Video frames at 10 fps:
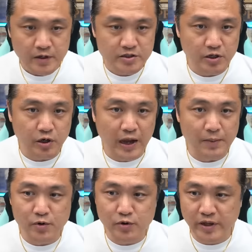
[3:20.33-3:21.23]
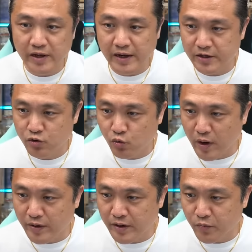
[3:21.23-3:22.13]
So I'm looking at a
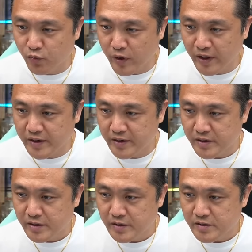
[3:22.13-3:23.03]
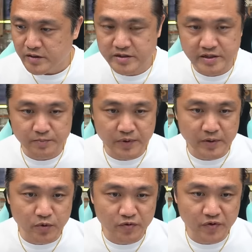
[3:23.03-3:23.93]
200-week simple
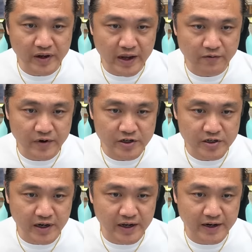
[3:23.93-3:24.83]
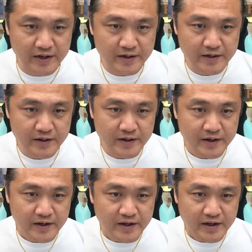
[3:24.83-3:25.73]
moving average line,
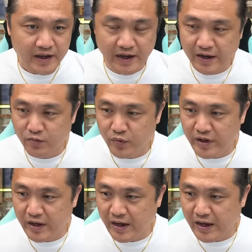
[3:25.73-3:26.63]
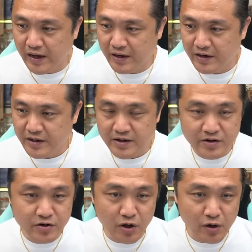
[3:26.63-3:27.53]
and we are
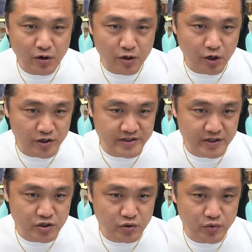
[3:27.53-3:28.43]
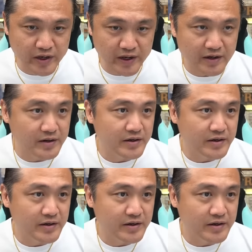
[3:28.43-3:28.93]
not crossing through yet.